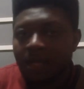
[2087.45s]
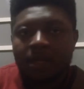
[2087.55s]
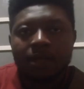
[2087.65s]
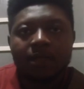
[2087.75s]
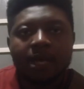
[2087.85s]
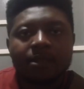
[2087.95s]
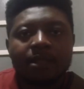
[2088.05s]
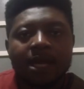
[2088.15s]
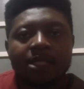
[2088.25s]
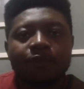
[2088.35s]

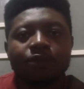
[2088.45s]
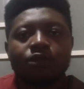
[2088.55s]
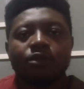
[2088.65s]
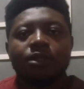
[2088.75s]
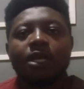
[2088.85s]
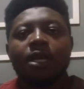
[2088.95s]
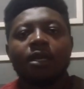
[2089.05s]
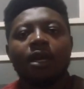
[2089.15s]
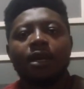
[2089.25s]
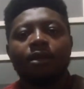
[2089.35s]
that's for today,
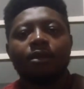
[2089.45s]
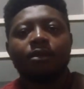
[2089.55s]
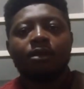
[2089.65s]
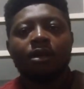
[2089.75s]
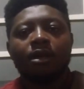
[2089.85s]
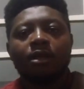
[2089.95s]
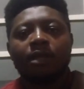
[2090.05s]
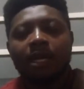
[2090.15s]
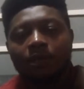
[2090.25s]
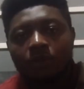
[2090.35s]
and
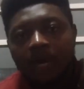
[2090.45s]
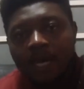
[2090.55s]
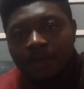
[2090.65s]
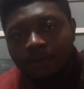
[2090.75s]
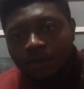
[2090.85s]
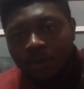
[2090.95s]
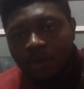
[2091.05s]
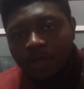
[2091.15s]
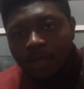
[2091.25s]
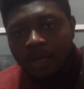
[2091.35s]
thank you guys for
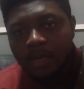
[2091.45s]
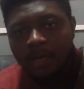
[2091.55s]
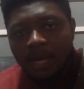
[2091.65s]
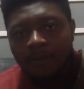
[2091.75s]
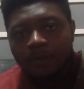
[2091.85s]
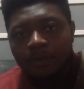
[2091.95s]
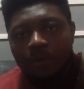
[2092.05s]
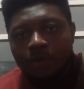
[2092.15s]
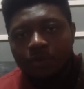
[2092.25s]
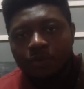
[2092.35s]
joining in. And for
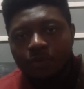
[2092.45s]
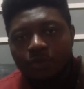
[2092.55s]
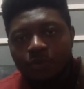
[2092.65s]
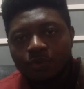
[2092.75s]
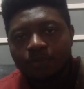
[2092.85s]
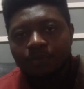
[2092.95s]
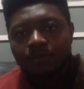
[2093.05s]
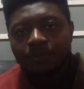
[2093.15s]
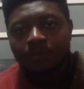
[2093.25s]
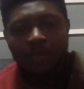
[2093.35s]
those who,
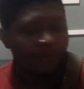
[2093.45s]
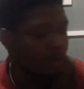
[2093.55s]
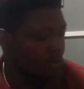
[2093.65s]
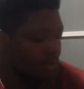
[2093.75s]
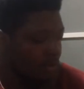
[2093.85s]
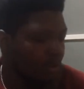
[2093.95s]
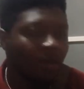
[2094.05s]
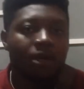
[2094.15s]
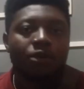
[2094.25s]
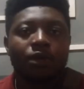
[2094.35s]
of course,
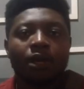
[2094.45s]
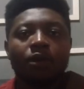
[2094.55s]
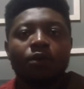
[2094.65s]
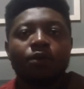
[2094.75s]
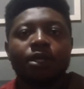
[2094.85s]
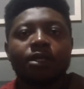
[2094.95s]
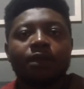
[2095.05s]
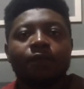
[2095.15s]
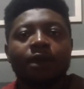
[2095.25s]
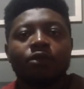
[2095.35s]
you can always
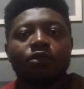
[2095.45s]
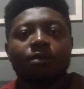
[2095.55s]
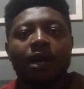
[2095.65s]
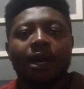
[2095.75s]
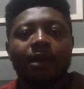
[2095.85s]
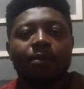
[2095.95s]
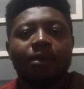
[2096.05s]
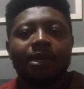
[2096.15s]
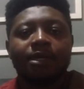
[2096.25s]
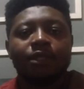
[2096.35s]
refer to my
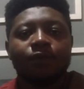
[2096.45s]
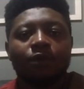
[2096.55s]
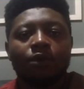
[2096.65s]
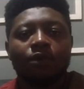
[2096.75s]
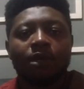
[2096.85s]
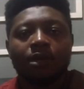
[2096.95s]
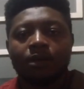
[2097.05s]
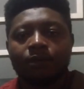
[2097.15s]
page for the